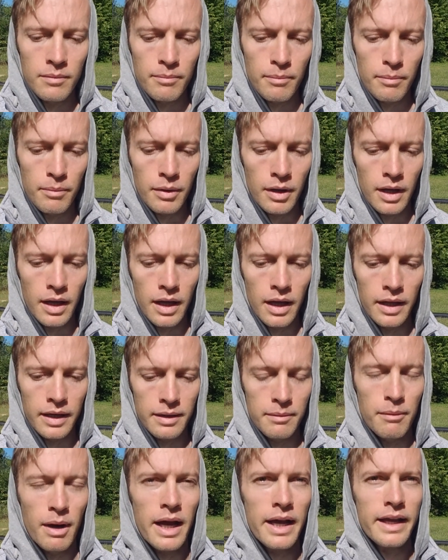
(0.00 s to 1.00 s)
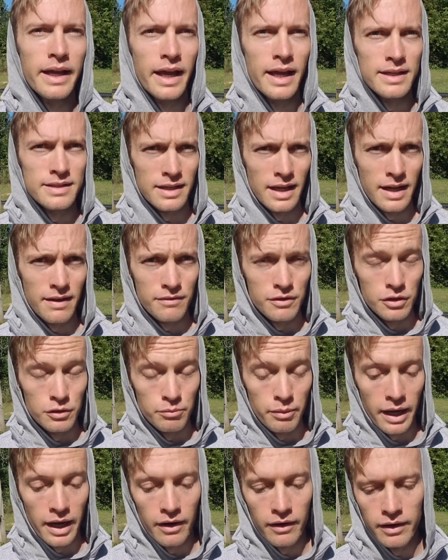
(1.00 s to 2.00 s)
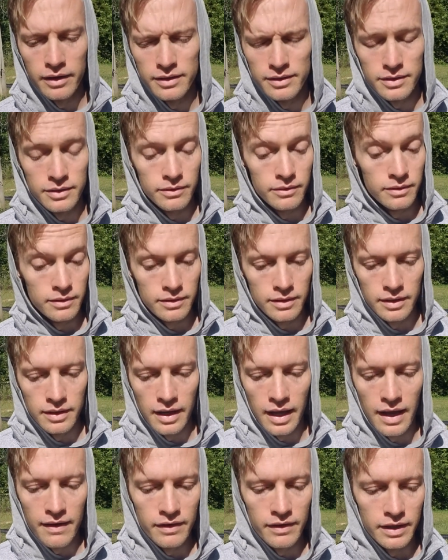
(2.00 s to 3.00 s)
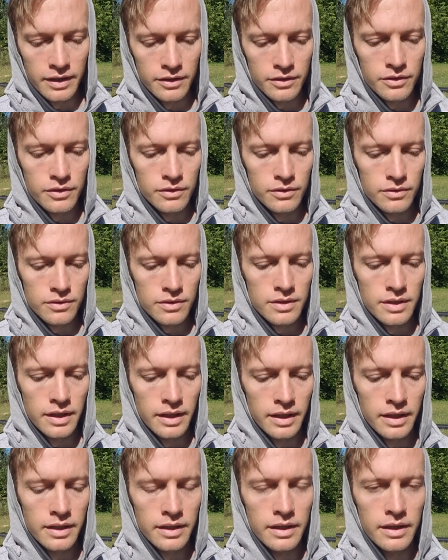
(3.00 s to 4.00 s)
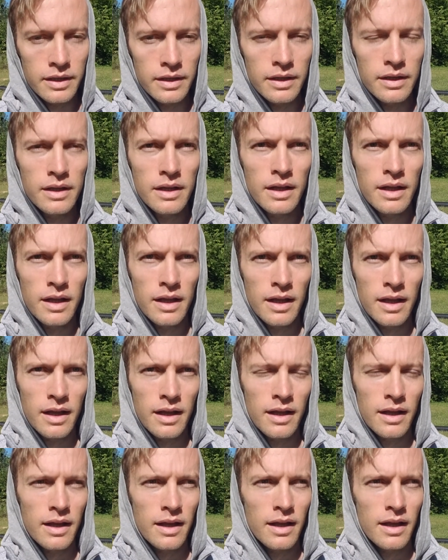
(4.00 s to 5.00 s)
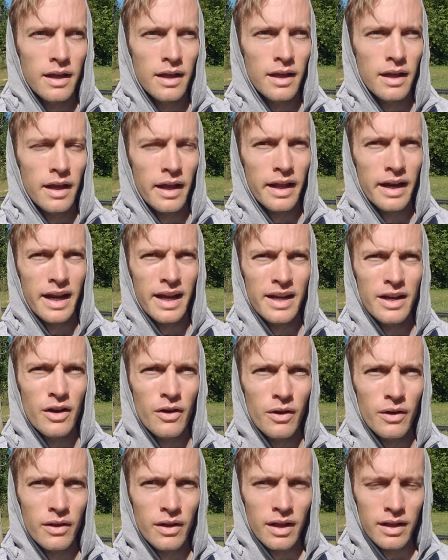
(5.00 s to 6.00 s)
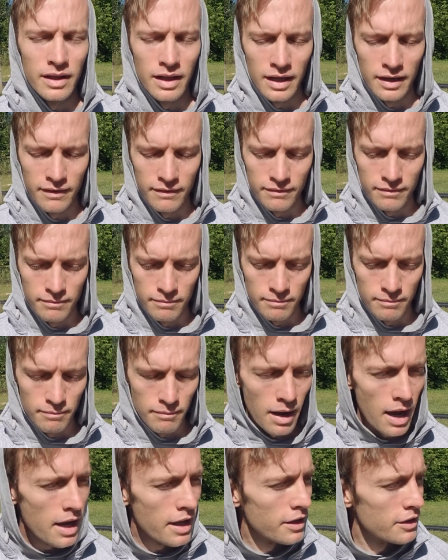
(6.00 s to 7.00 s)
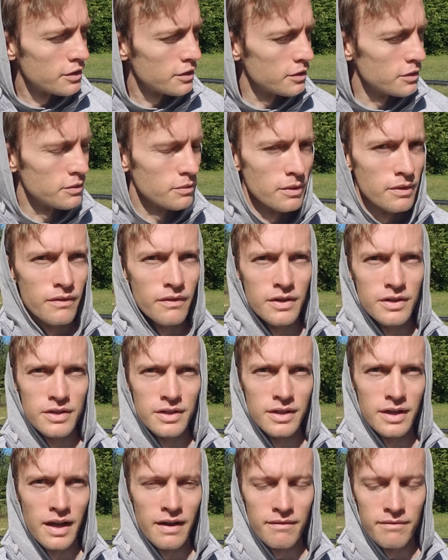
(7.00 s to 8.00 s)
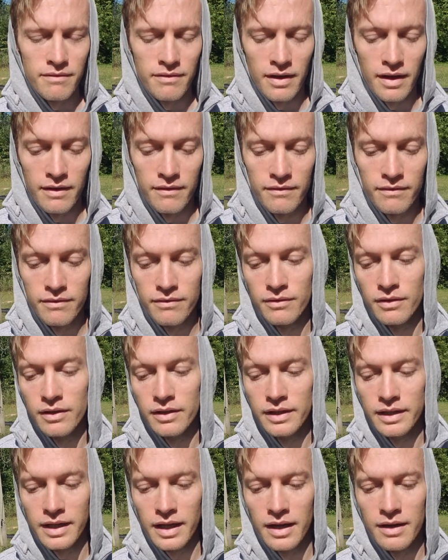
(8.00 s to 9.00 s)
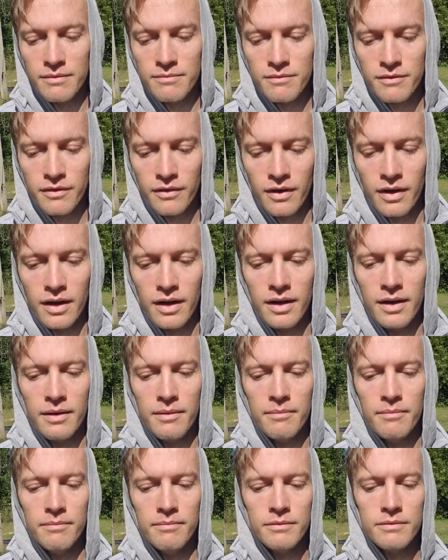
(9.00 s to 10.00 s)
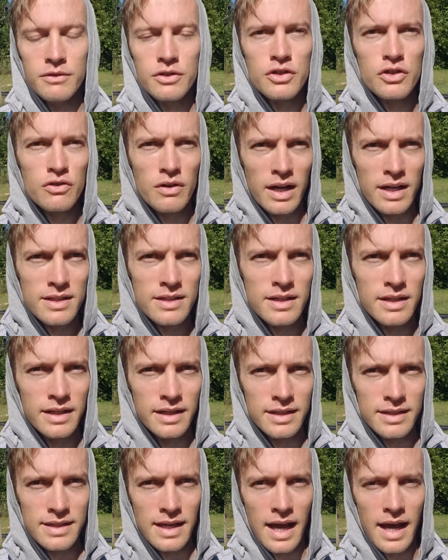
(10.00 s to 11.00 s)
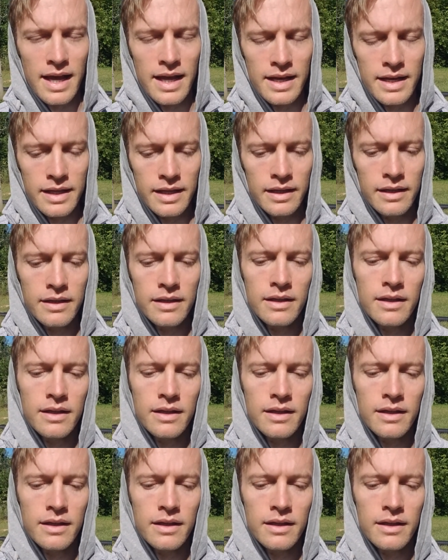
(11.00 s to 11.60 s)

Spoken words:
But in my case, I have 2 parents who didn't have any issues seeing, and I know a lot of my issues with vision have really come from stress and anxiety,